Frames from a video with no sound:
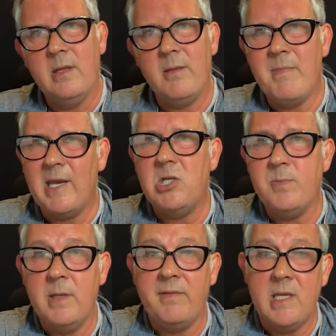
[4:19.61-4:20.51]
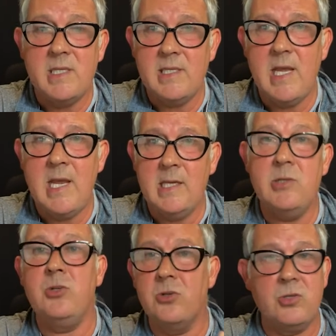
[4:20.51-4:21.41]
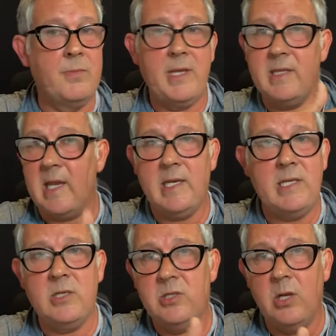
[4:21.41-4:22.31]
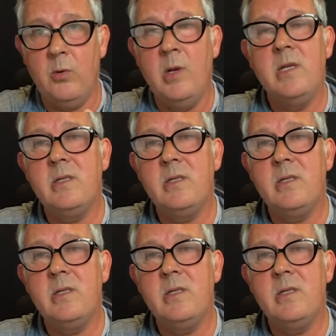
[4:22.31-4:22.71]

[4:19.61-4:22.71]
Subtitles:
The management of the estate is just something they need to do